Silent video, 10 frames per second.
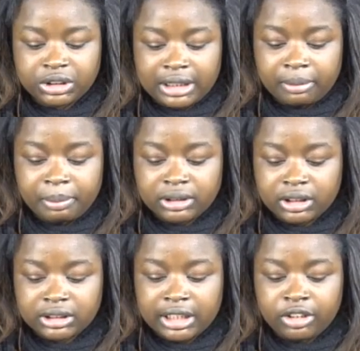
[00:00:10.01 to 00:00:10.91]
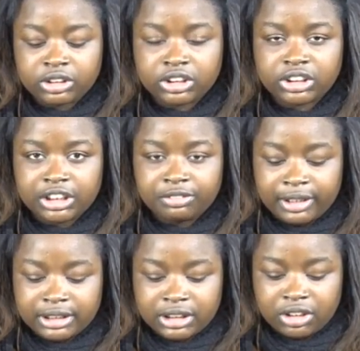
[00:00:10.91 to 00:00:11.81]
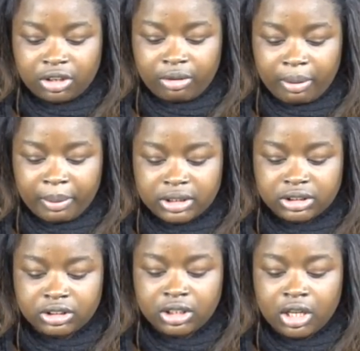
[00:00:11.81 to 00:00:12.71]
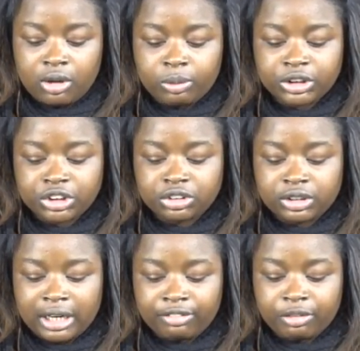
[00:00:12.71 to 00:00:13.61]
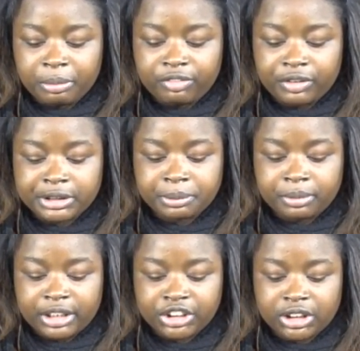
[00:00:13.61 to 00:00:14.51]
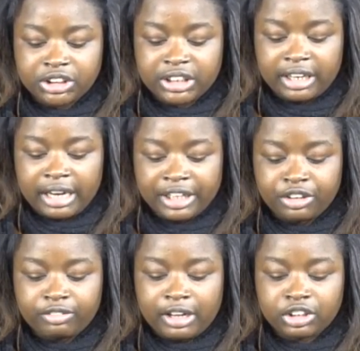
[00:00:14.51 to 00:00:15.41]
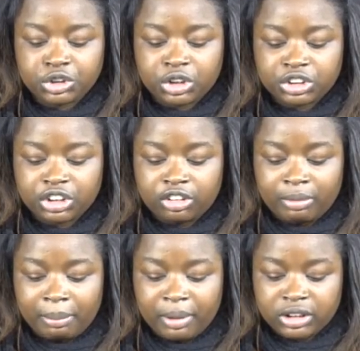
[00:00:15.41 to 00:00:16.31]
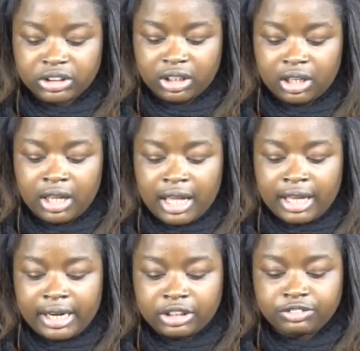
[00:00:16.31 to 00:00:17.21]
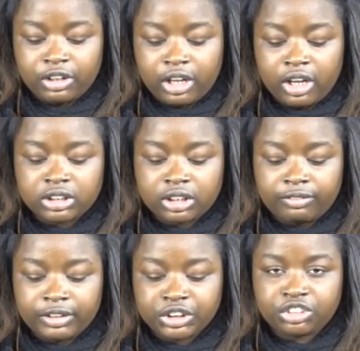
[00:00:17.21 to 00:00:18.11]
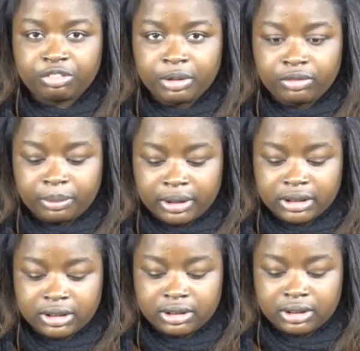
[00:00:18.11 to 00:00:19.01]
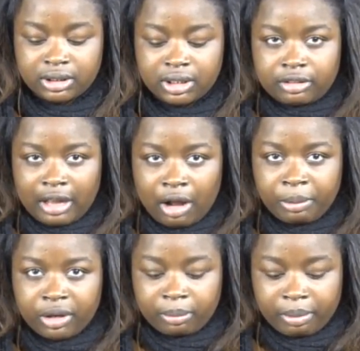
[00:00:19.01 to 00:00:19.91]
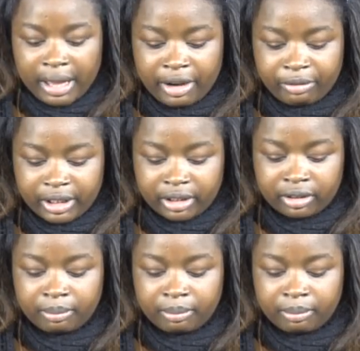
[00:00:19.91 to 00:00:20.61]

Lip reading: standard product, I looked on search for existing horror posters, which stood out for me for inspiration and to get an idea of how the structure of my poster and how to follow codes and conventions of movie posters. I'll be comparing